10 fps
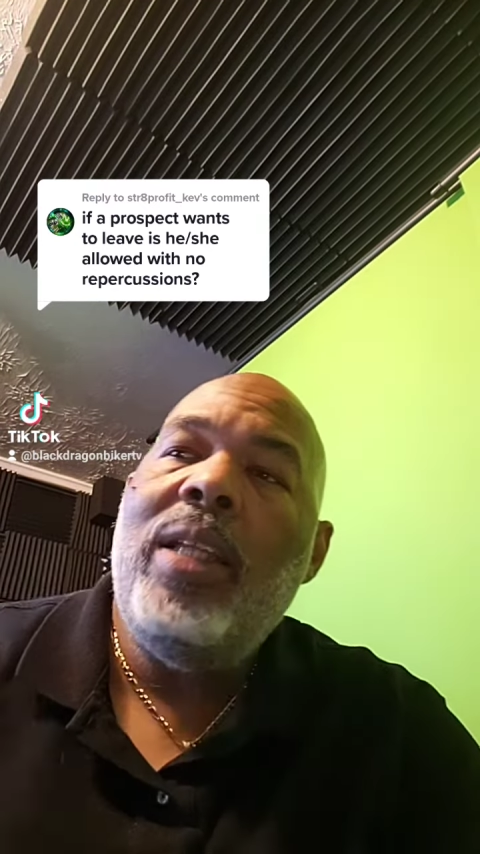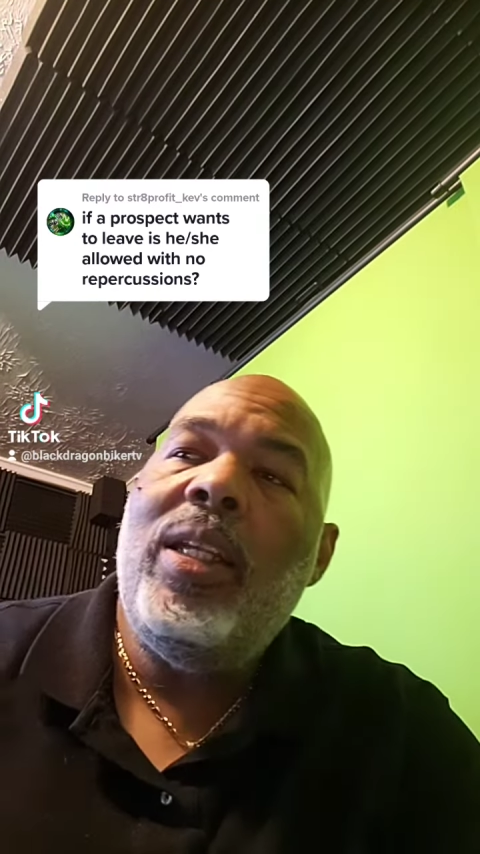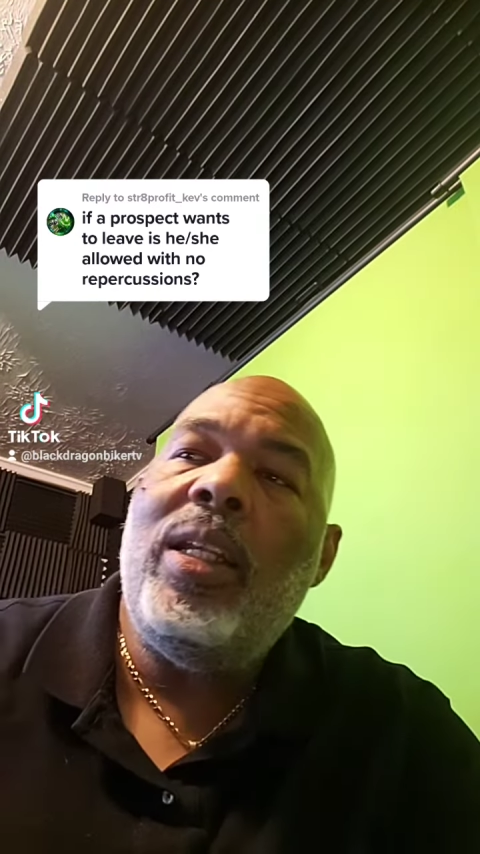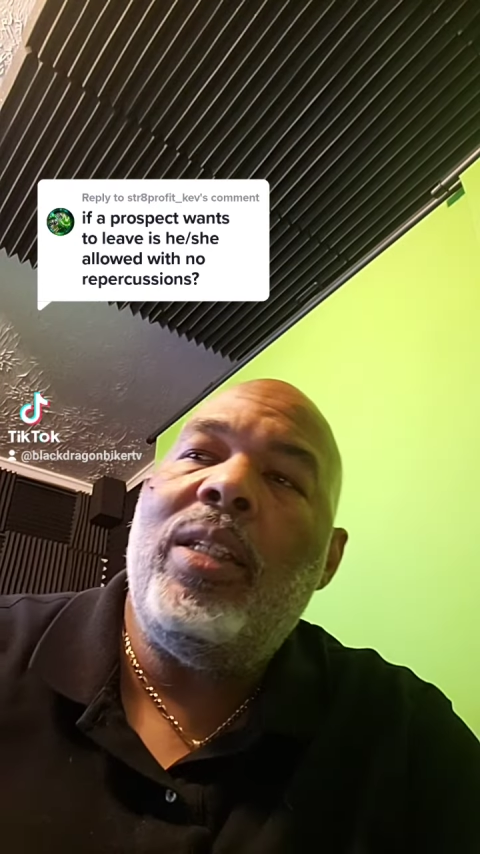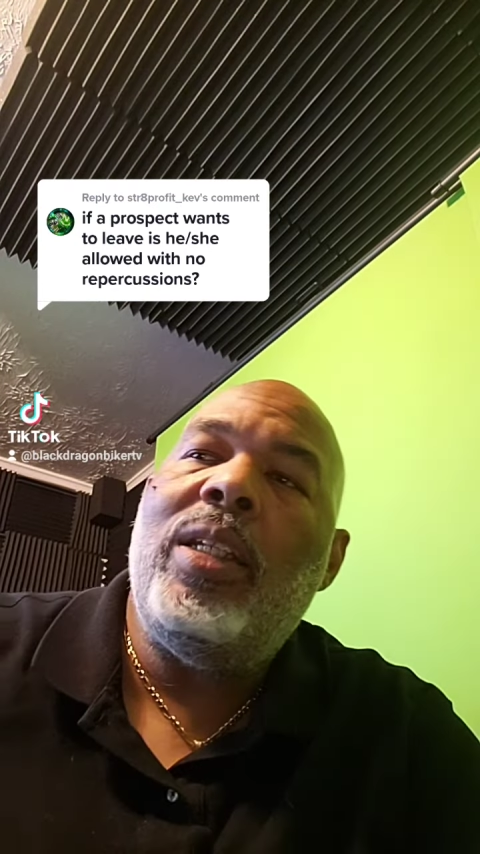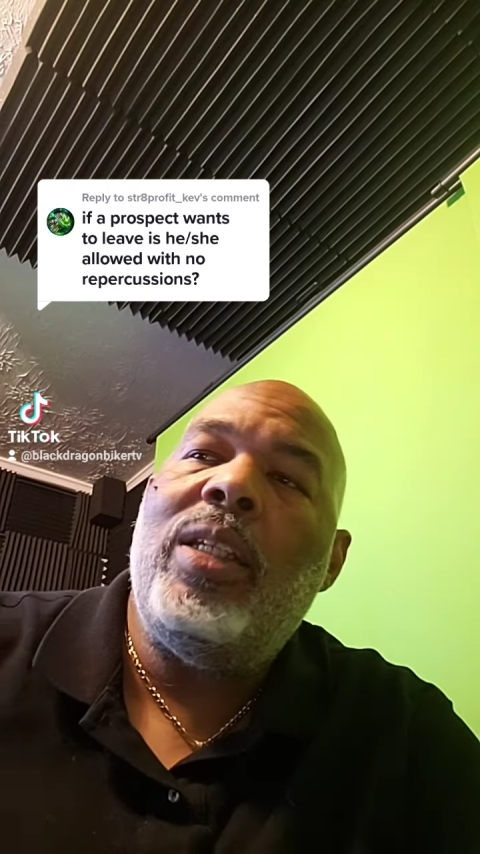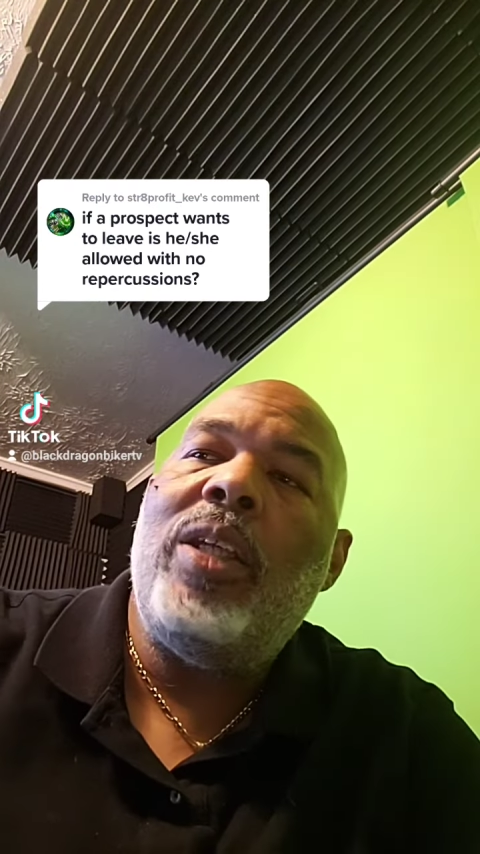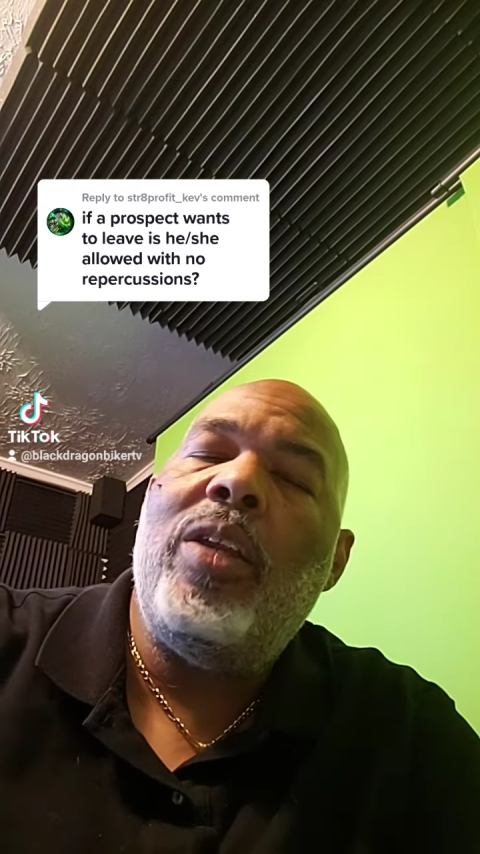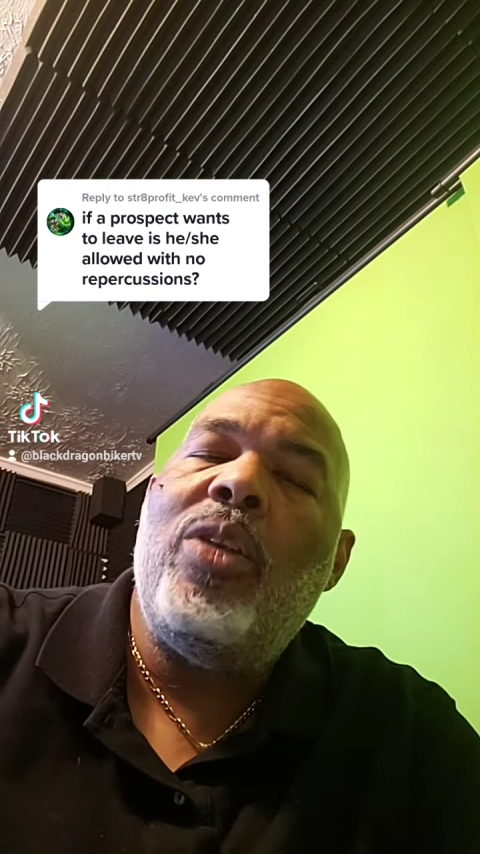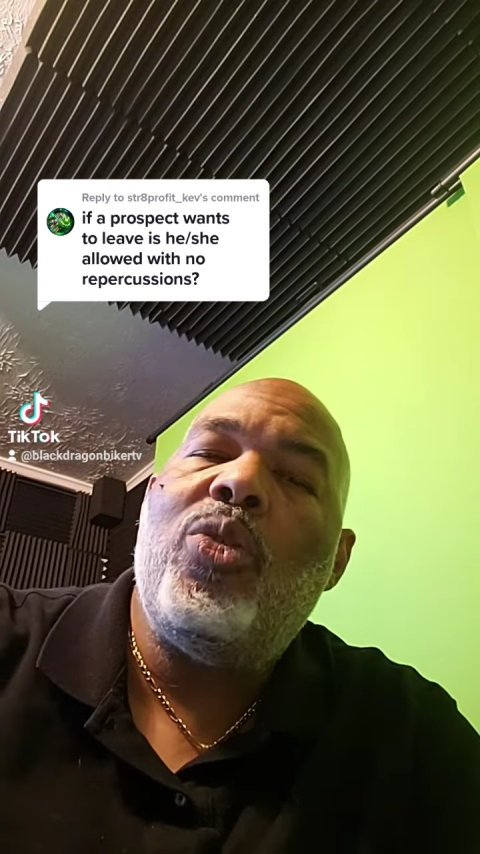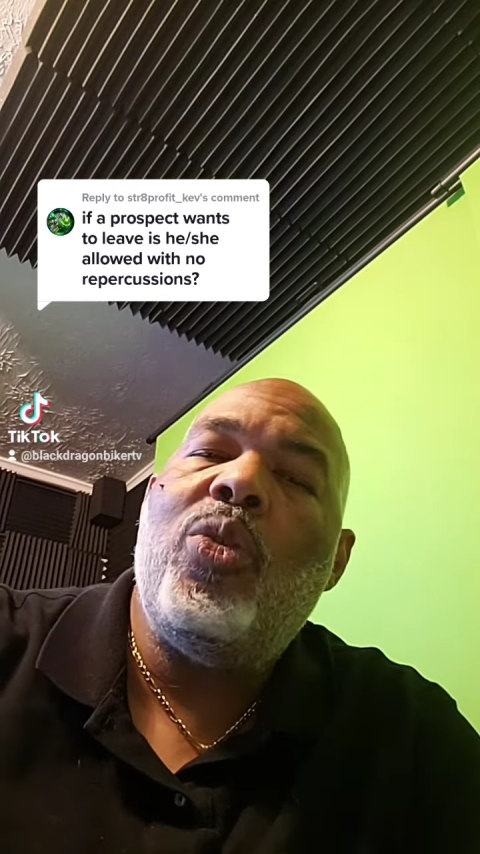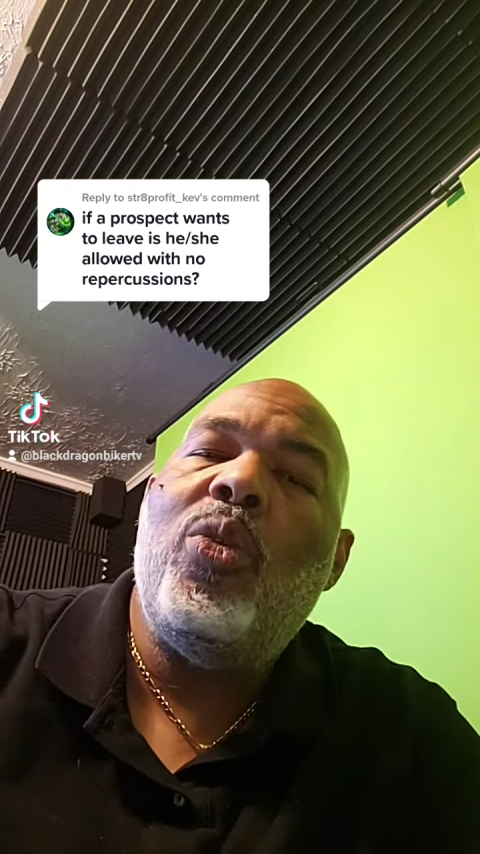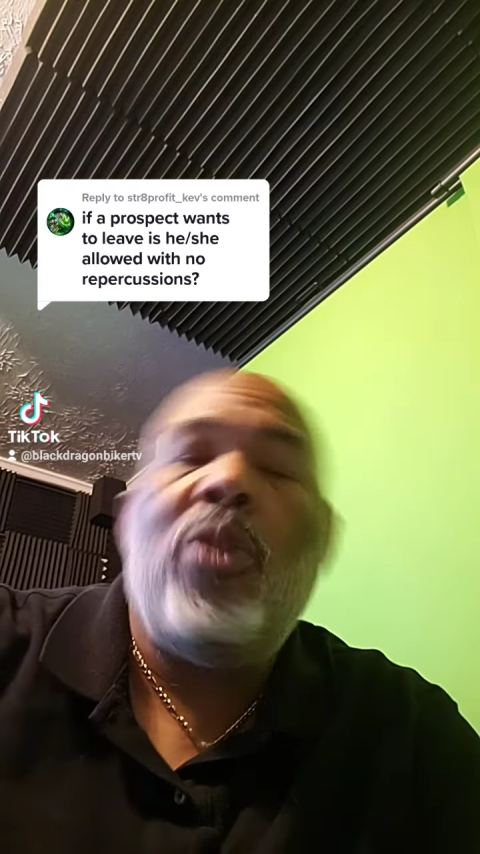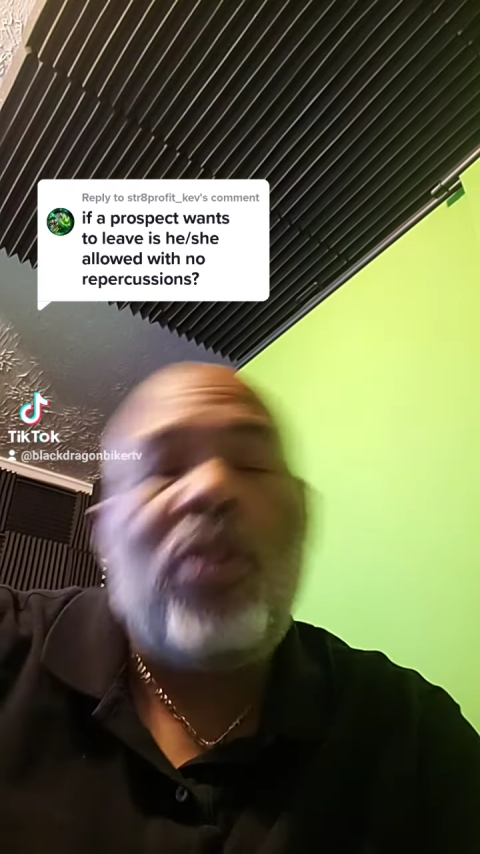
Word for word: to to tell you the truth,